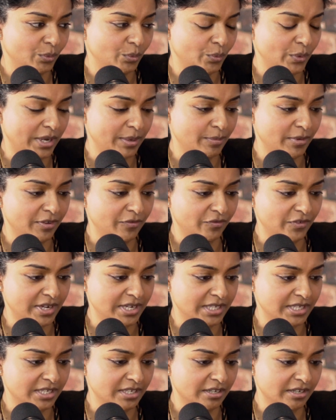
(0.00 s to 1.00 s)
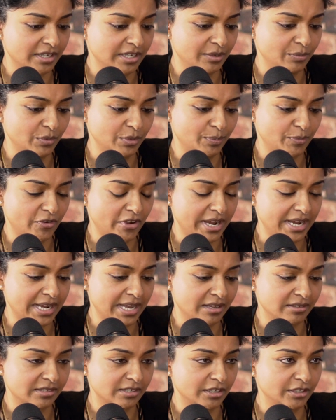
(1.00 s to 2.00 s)
when my friend and I were praying
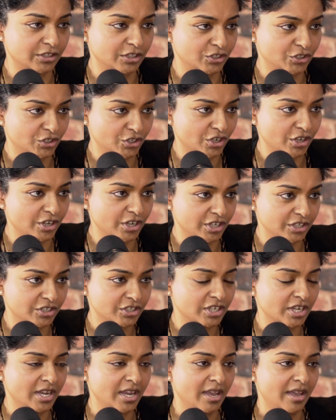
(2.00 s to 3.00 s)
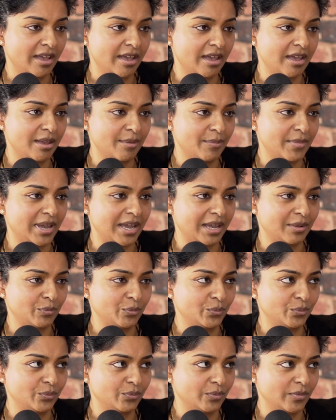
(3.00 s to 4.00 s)
outside the church,
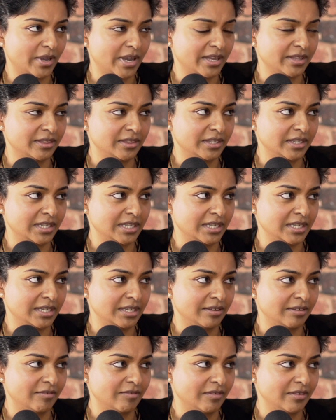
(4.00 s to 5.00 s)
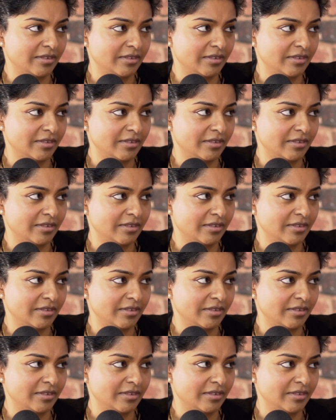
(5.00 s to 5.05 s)
and the